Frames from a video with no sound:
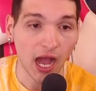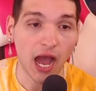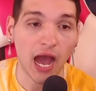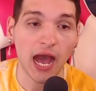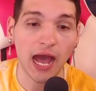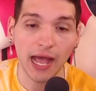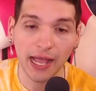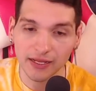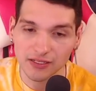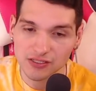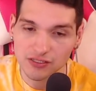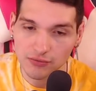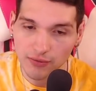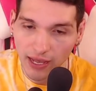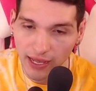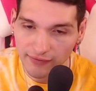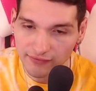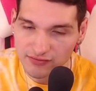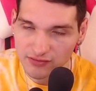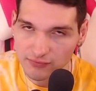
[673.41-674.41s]
I do
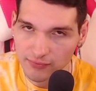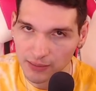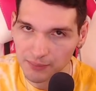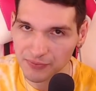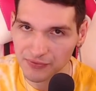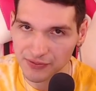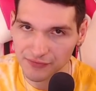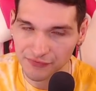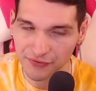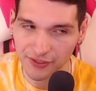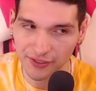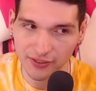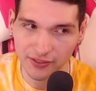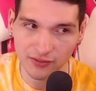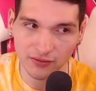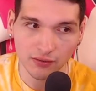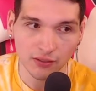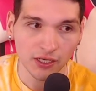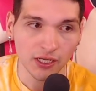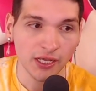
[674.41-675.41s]
have some empathy for
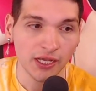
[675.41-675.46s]
her.